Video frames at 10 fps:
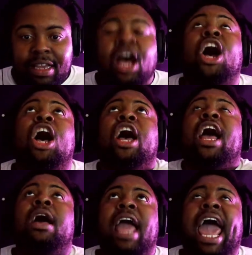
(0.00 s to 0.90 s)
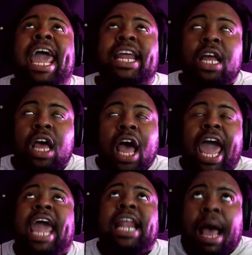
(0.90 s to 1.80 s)
Oh, eight,
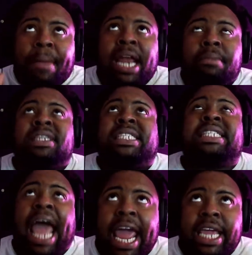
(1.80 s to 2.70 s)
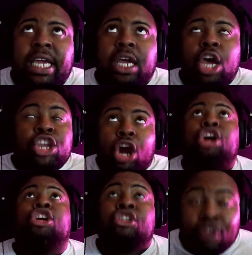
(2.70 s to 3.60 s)
eight, I made a mistake. You're
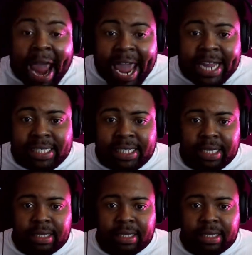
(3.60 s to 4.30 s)
great.